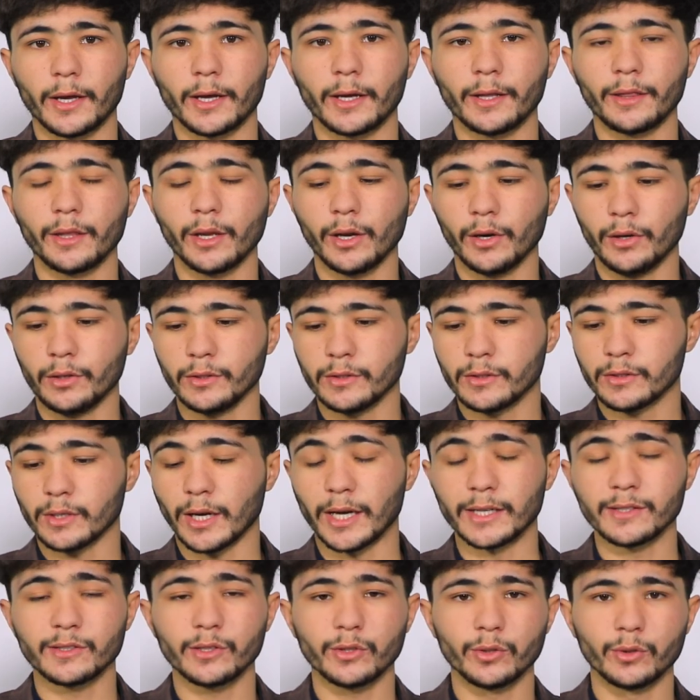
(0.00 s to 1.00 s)
Dears,
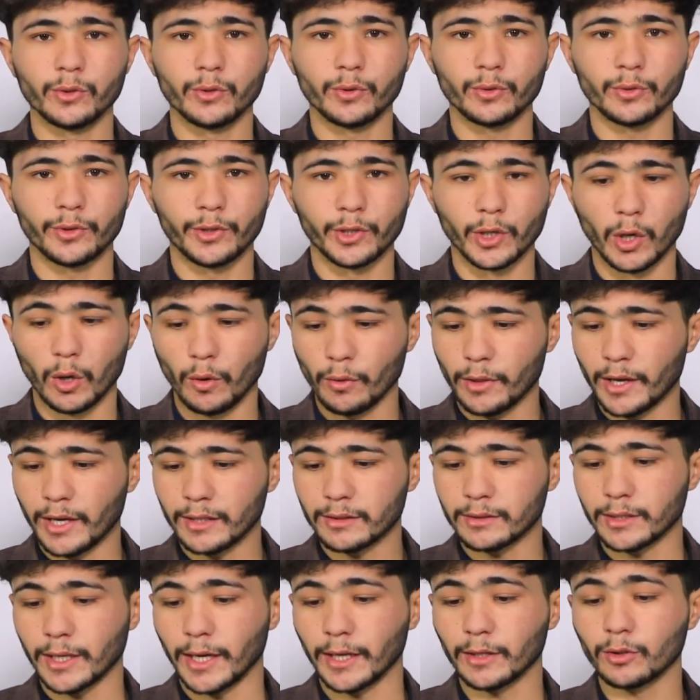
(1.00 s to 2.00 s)
as you know
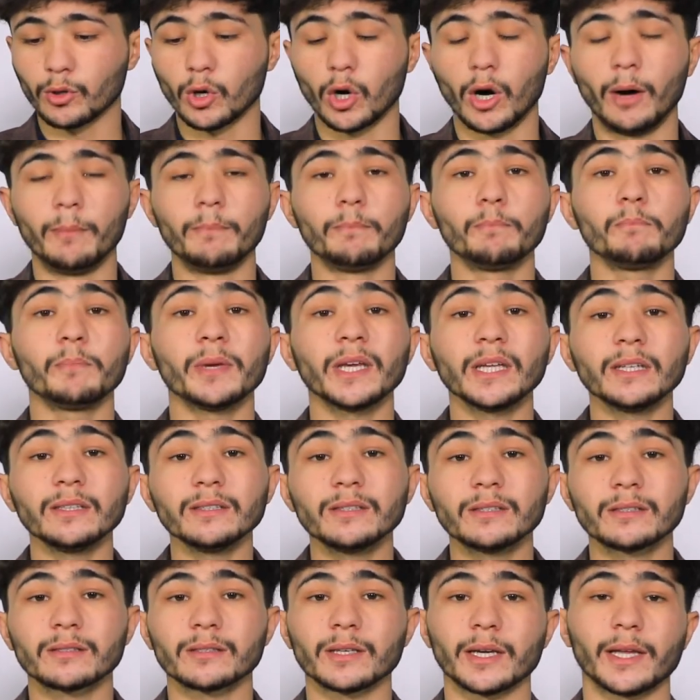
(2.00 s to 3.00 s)
that idgham
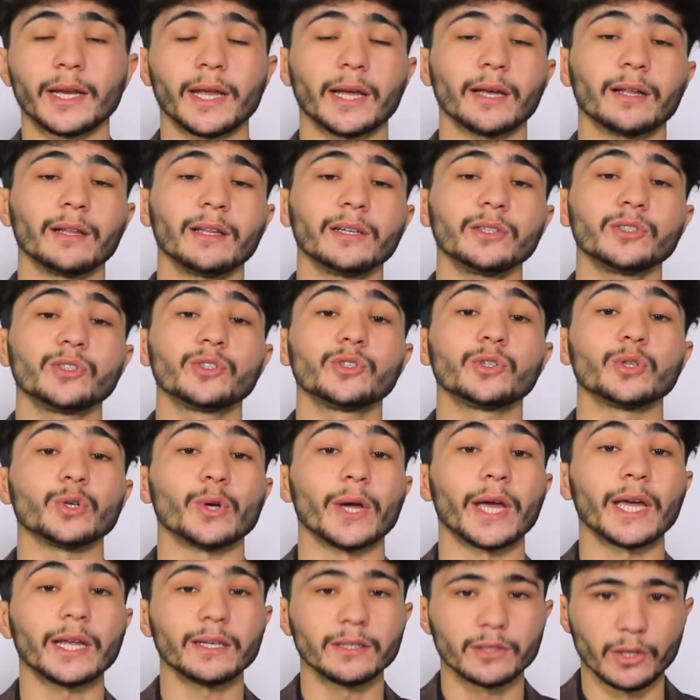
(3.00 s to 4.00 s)
means in English to
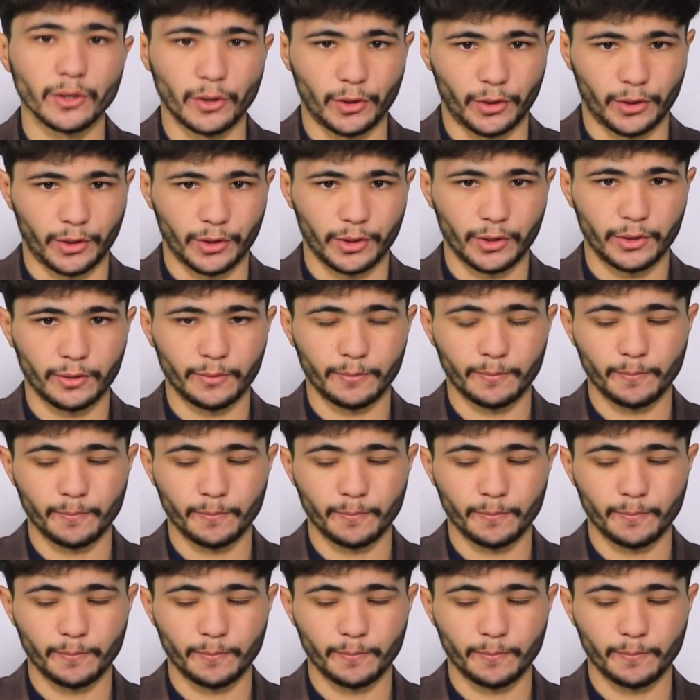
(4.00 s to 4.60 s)
enter,